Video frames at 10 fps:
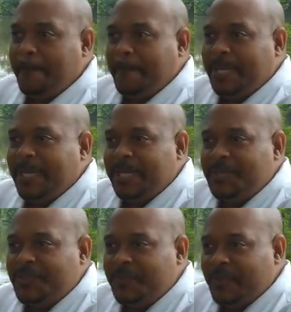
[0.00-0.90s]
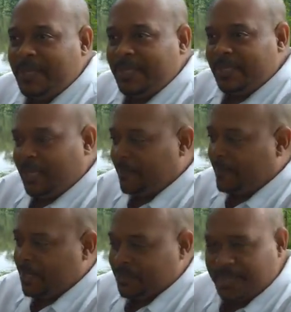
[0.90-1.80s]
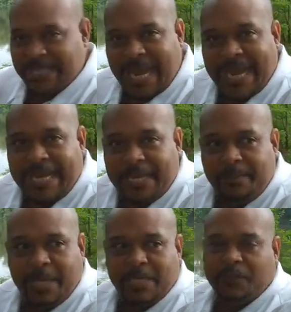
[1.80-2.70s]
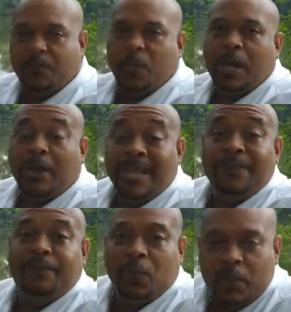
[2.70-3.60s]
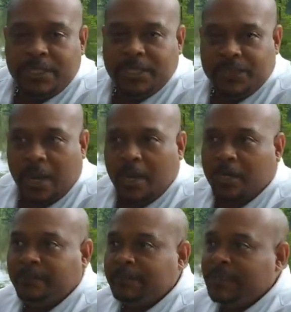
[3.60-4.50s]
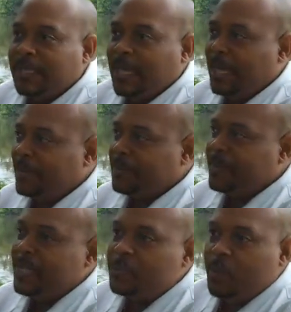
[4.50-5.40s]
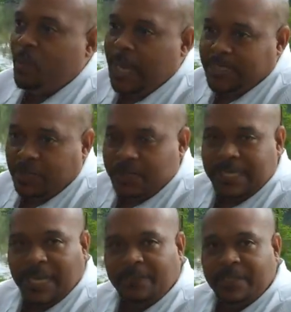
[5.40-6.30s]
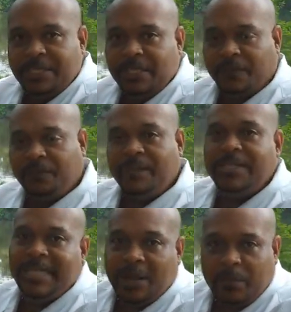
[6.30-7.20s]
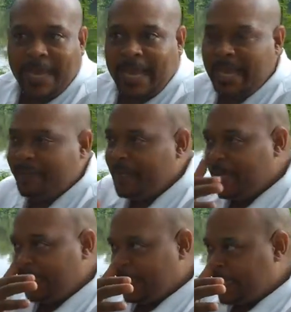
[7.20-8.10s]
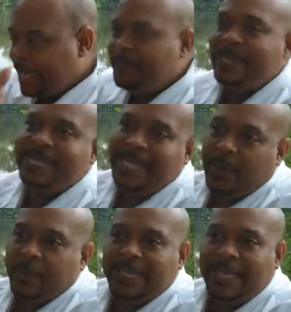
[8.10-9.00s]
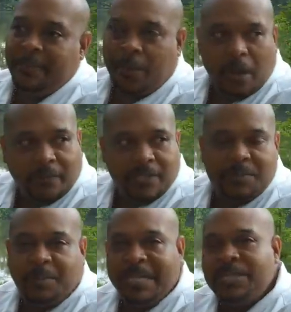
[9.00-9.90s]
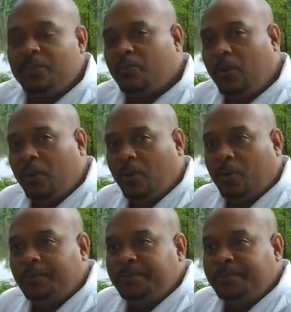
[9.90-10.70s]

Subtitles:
because of our society, because of what our influences are, the things we watch on television, the friends that we have, the company that we keep. All of this plays a role